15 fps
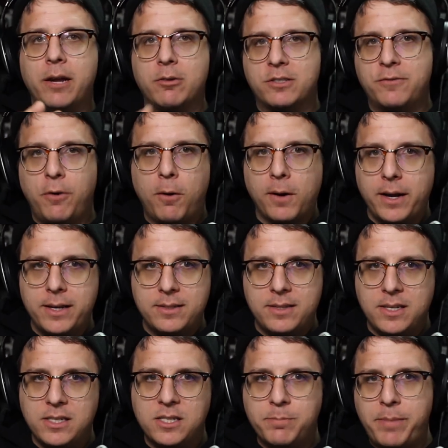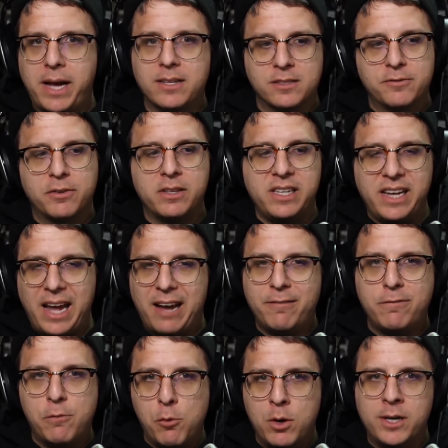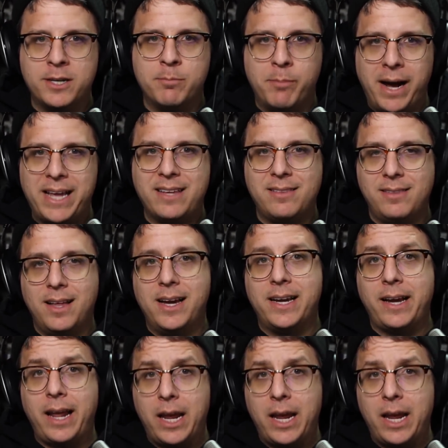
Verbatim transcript: Now, as far as the specs for the F1 mic line